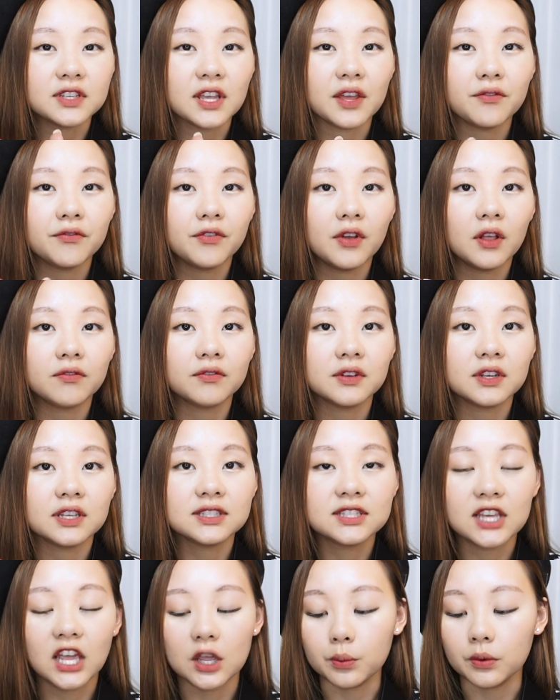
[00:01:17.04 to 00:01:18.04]
and velvety
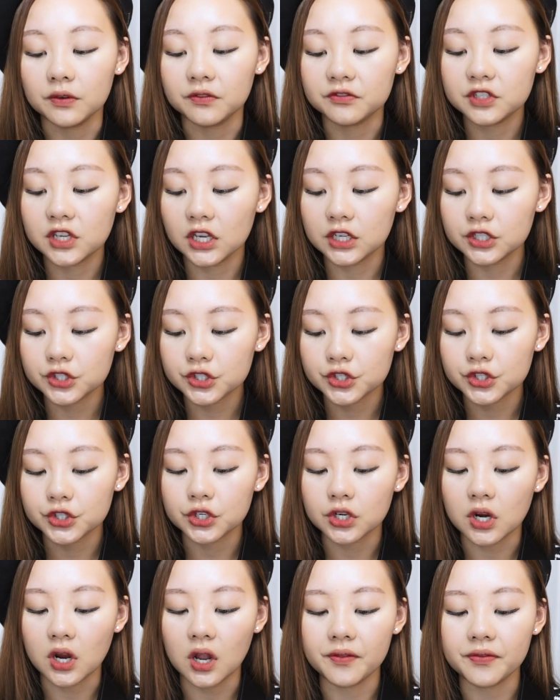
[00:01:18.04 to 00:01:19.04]
type of
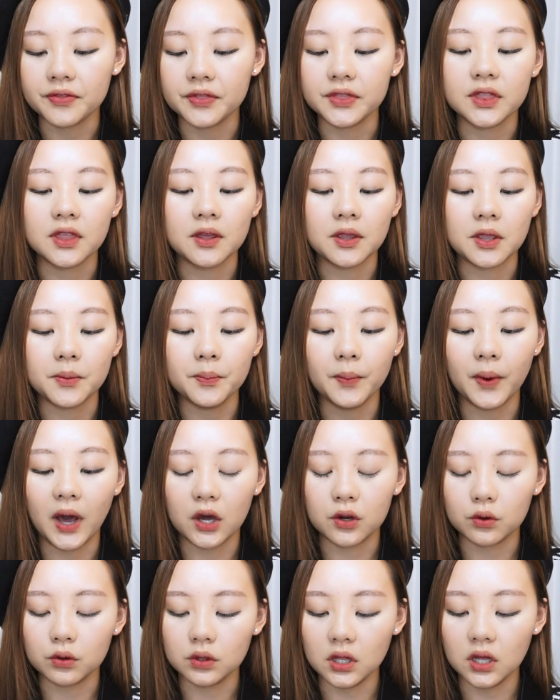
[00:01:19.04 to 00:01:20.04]
texture on the
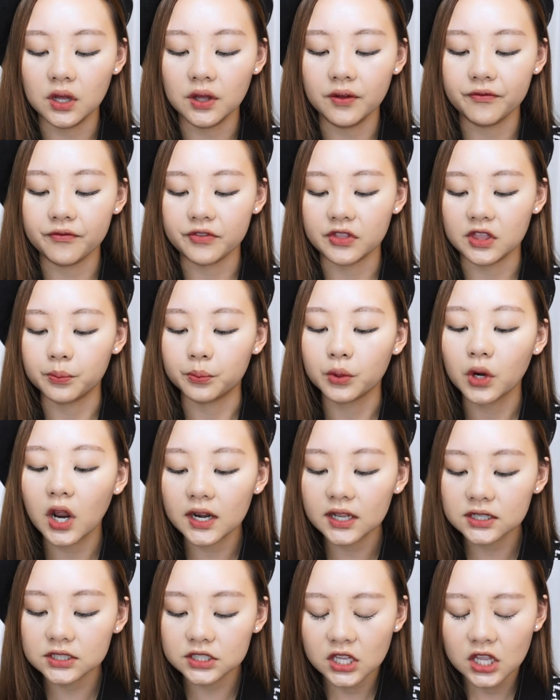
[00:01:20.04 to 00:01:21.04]
bottle of the
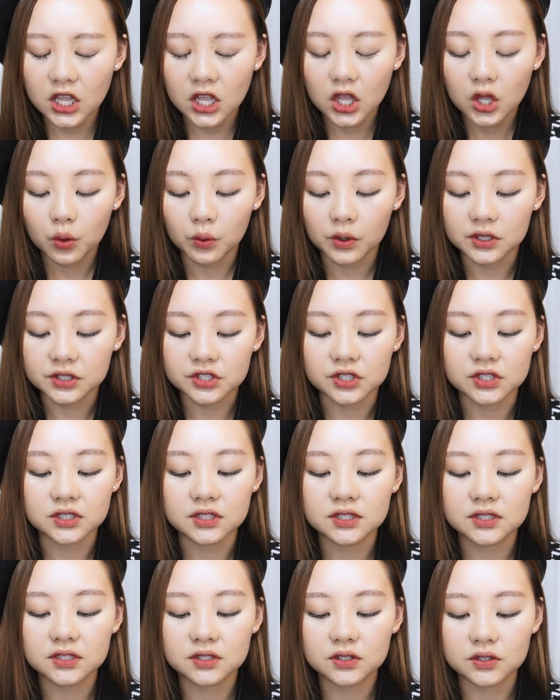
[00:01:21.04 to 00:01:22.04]
product, which
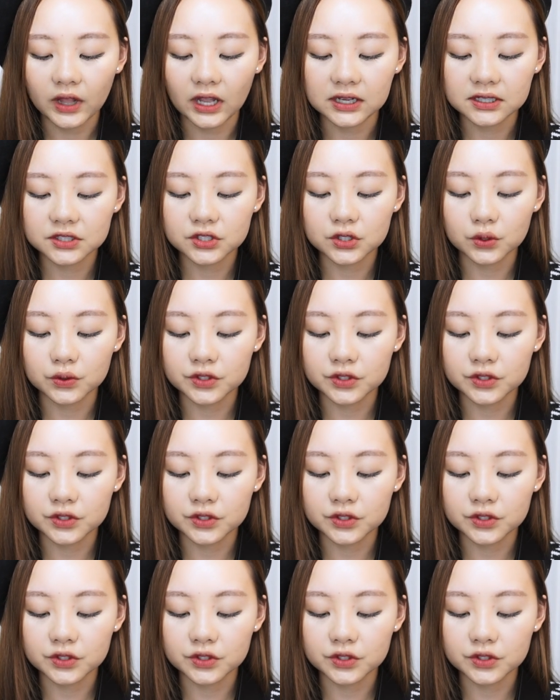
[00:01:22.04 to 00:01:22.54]
is so